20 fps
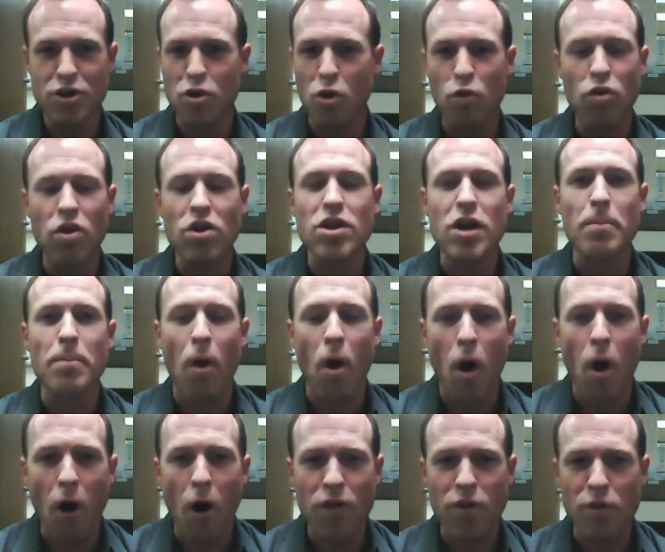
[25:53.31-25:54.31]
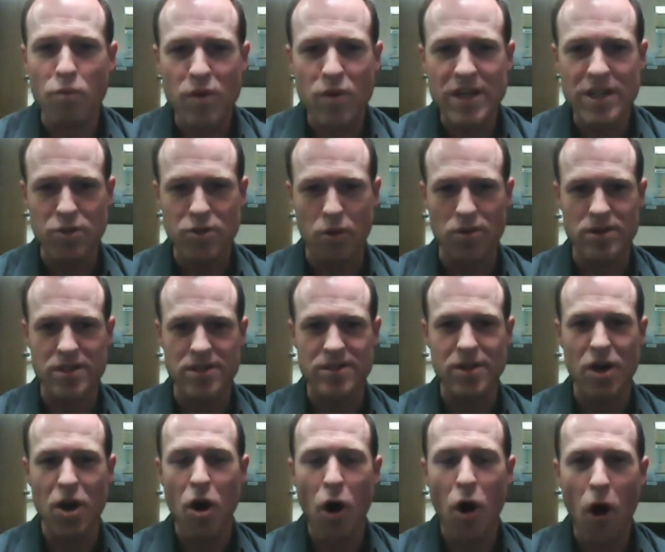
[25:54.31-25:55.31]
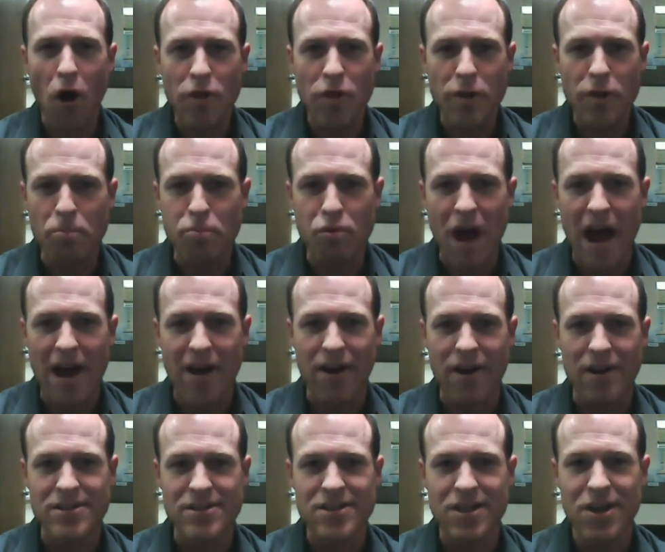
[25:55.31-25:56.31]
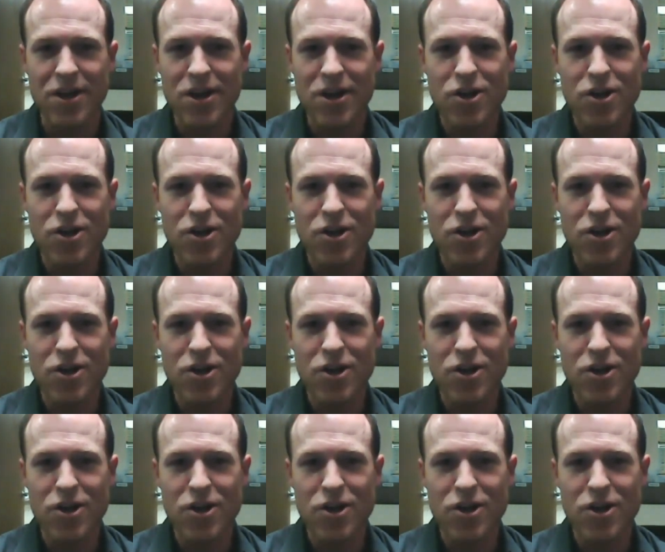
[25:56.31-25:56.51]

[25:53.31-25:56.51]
Go look up all the resources, all the products.